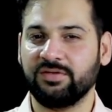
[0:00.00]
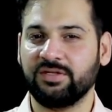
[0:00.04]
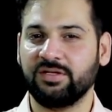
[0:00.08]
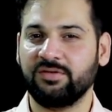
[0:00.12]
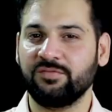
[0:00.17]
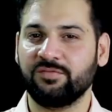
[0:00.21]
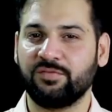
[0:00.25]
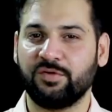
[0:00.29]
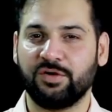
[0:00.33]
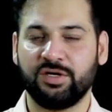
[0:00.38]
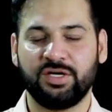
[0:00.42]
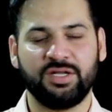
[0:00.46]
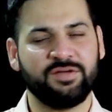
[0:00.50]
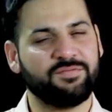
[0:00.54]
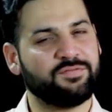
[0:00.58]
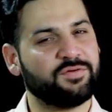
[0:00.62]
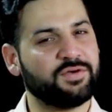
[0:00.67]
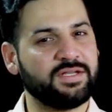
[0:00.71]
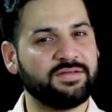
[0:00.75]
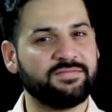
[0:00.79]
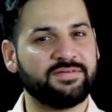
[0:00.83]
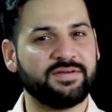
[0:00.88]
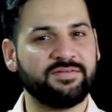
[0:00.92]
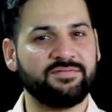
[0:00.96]
within 40
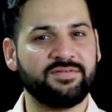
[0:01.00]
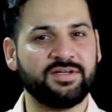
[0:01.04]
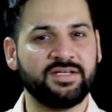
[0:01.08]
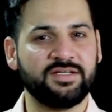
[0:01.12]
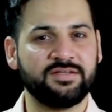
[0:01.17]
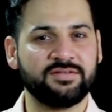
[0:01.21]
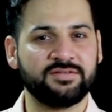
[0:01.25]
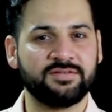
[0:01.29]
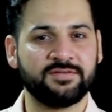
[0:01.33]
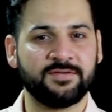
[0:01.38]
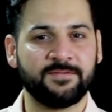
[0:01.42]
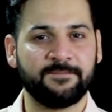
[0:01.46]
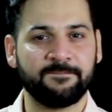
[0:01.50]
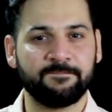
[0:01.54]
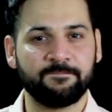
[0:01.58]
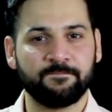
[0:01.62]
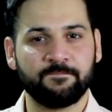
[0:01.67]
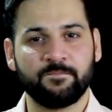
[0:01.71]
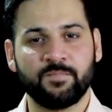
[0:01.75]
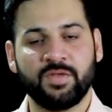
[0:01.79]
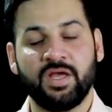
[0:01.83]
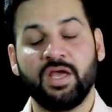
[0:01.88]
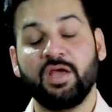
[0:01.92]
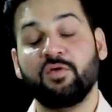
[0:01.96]
45 days
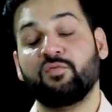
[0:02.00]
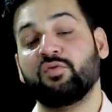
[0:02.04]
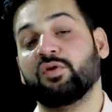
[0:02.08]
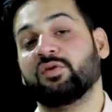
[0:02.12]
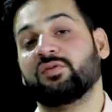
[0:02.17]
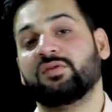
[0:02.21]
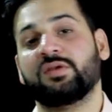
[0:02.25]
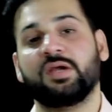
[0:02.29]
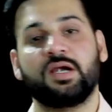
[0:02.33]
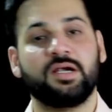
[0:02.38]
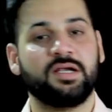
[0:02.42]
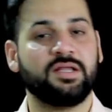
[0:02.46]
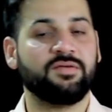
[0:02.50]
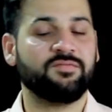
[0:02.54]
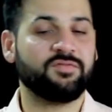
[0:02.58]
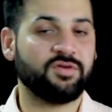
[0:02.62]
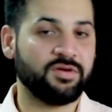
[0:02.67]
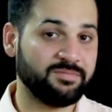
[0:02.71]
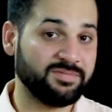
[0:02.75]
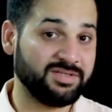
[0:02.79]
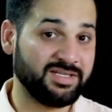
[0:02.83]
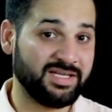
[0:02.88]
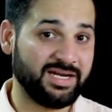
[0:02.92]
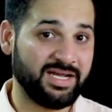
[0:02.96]
if you're starting
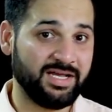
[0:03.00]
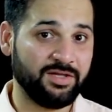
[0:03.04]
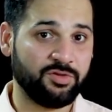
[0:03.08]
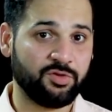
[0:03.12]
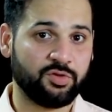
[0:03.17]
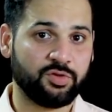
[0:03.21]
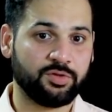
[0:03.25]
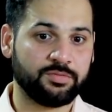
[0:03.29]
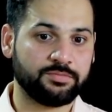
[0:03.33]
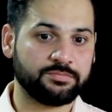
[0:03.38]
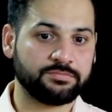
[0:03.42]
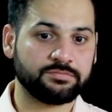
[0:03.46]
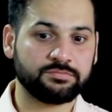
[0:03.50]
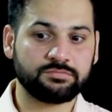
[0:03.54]
from scratch?